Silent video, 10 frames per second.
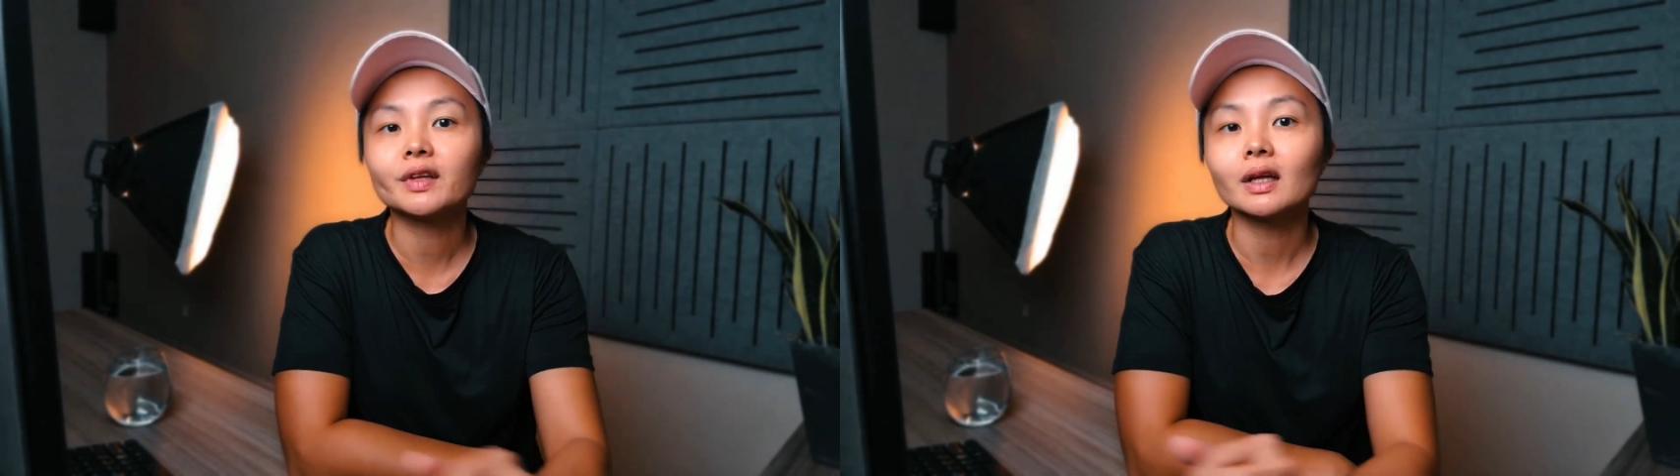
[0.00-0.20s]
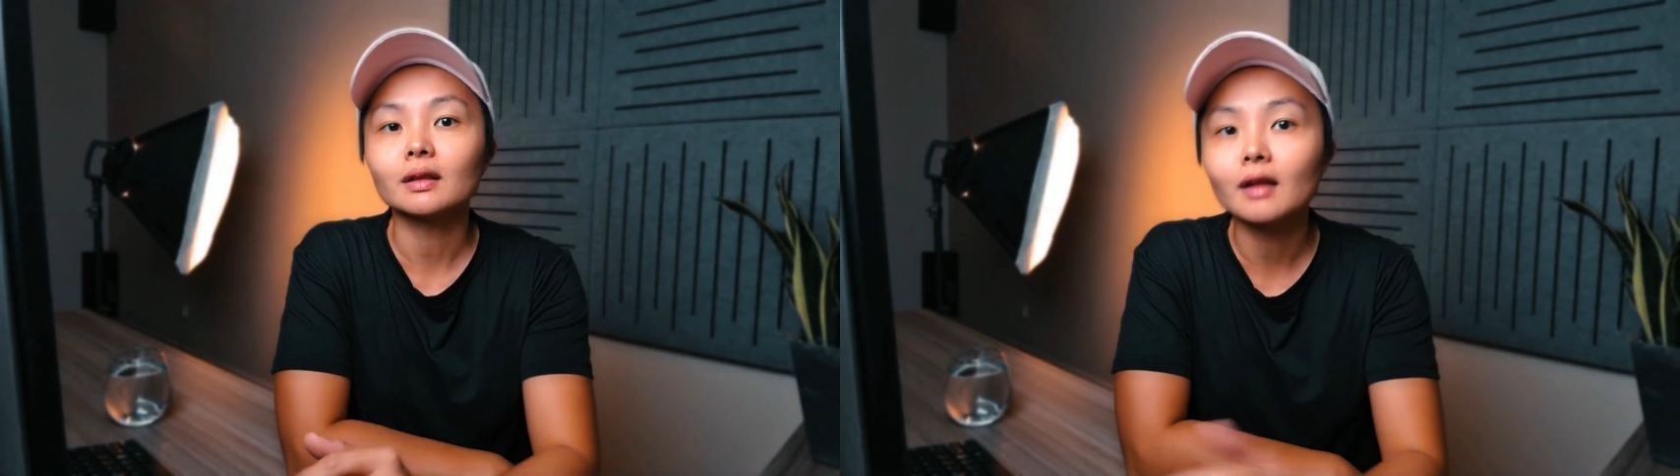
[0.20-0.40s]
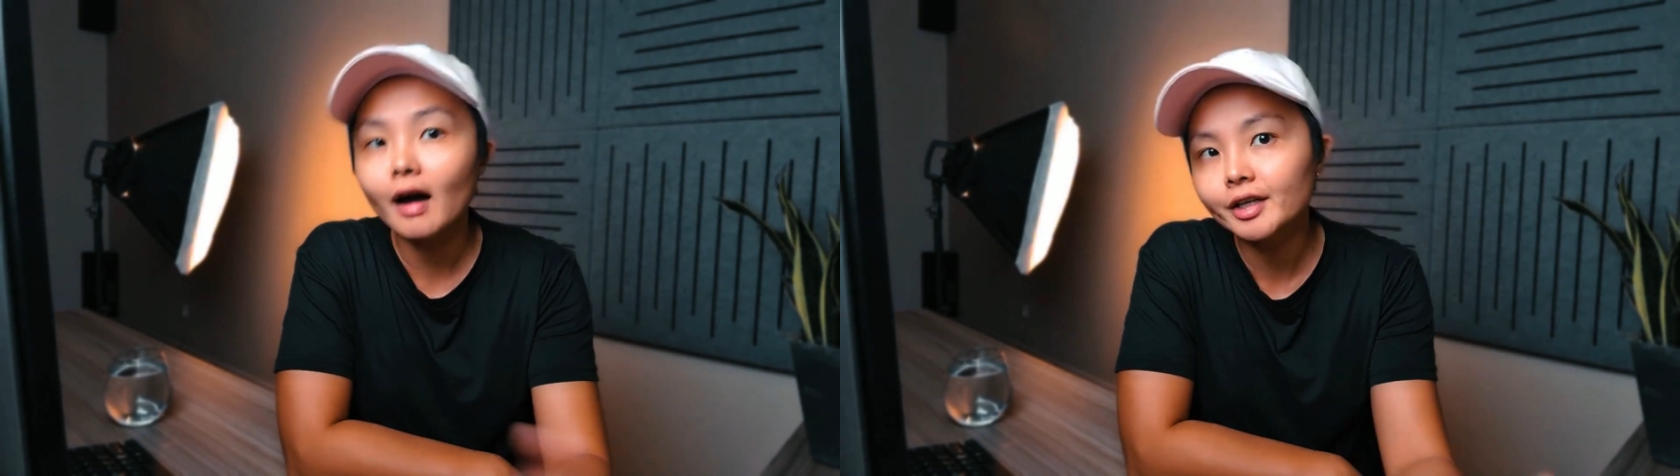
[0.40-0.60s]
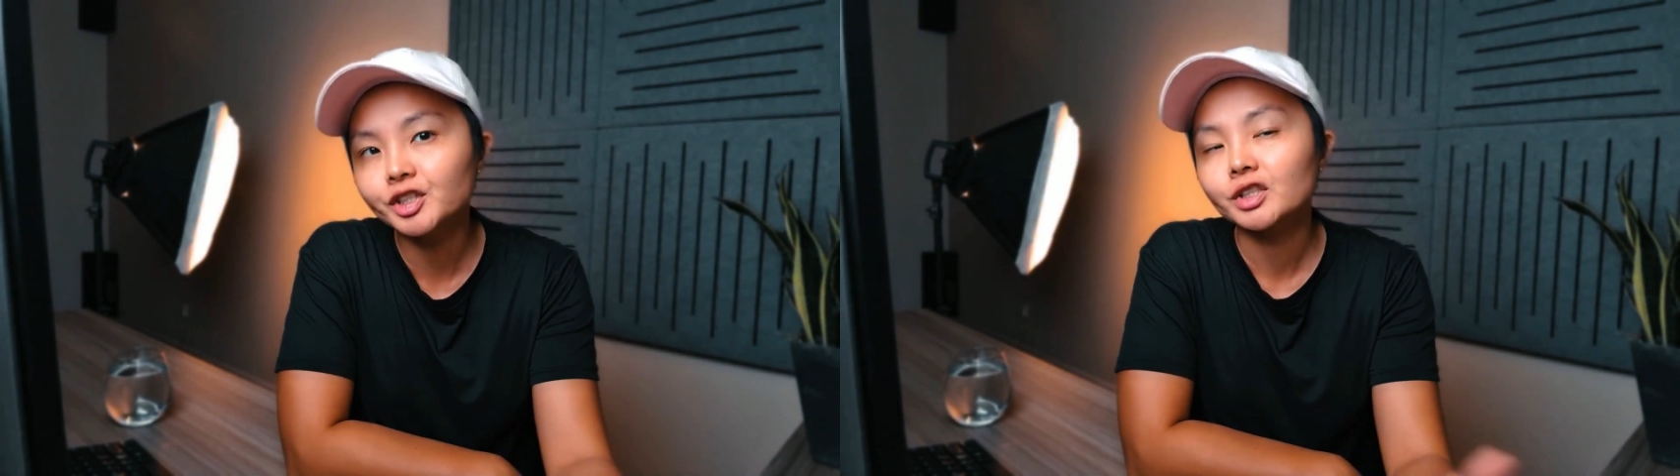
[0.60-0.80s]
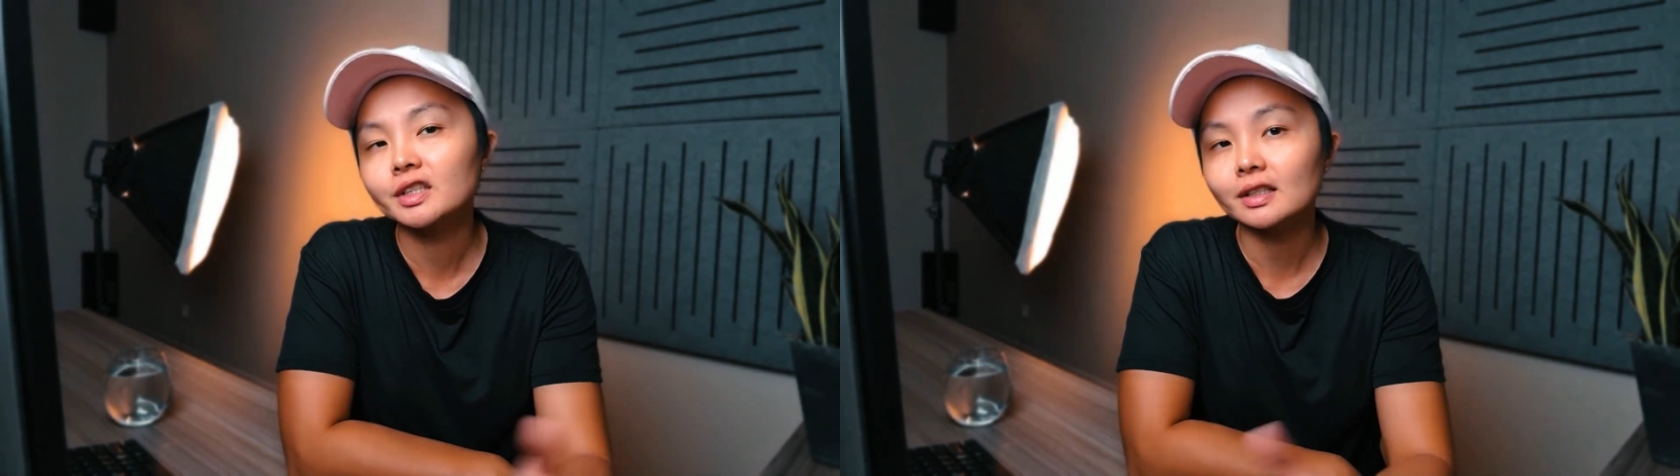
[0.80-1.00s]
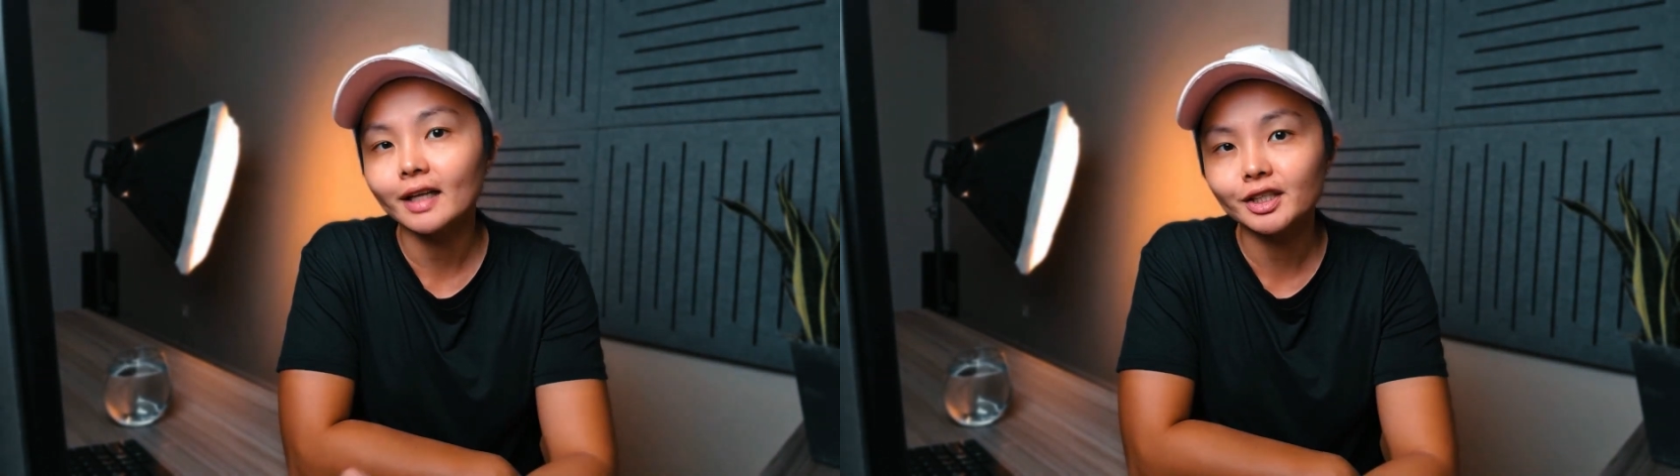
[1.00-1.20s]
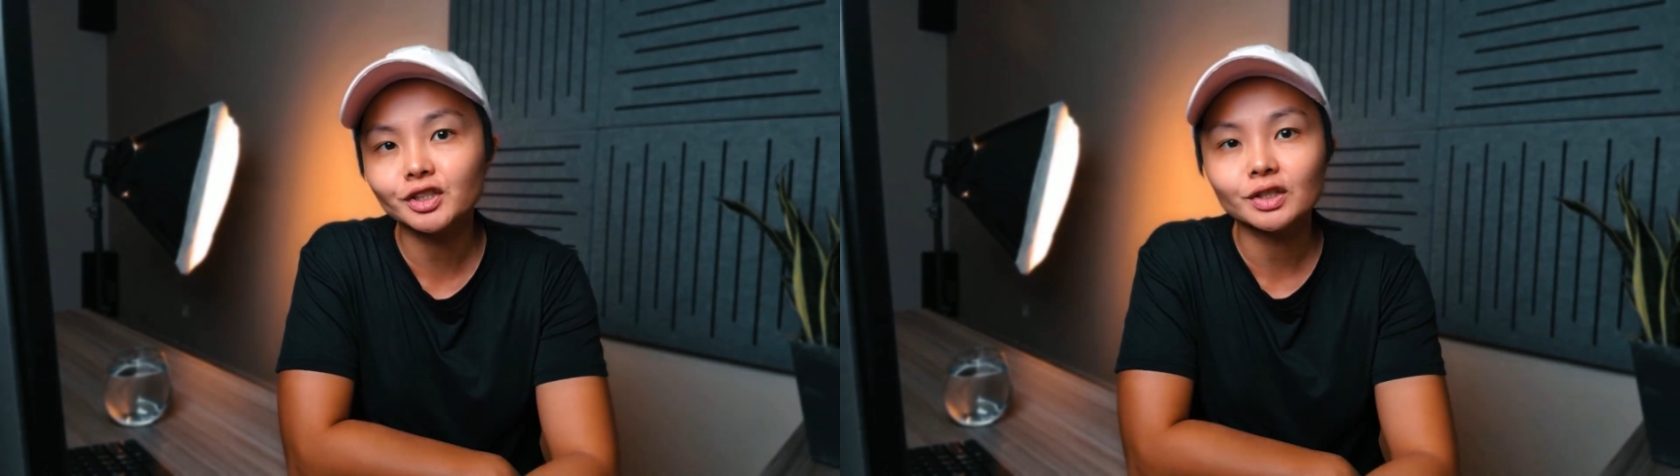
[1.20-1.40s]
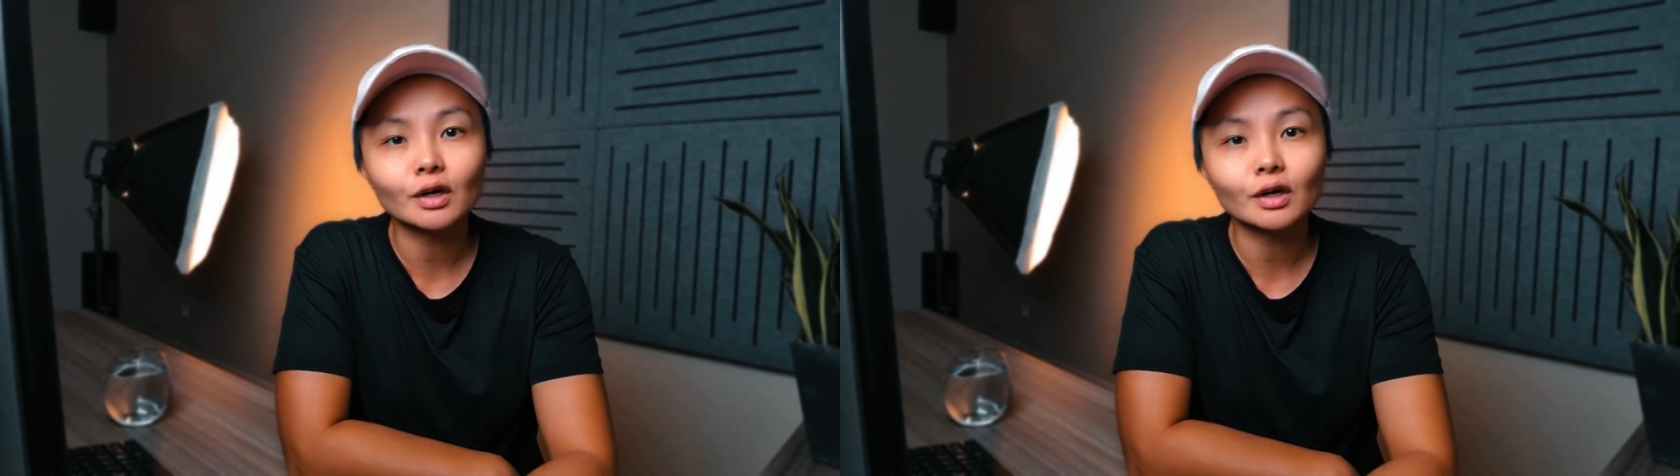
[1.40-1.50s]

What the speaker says: their large selection